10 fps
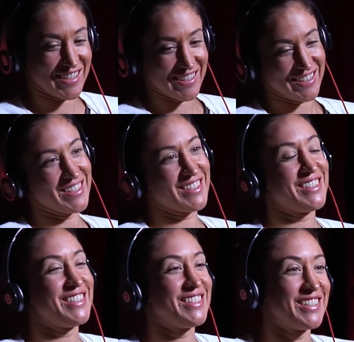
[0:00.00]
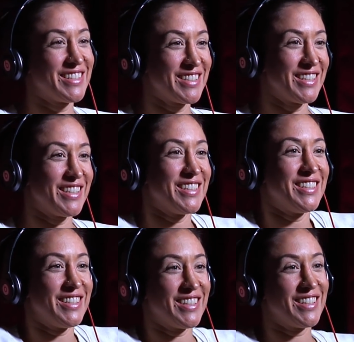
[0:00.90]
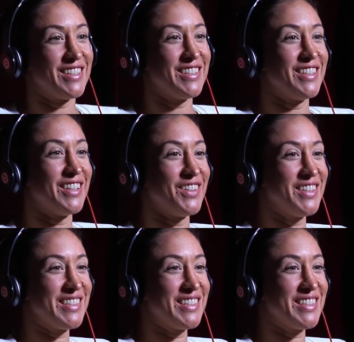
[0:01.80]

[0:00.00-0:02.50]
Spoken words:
She fought for the UFC strap at strawweight.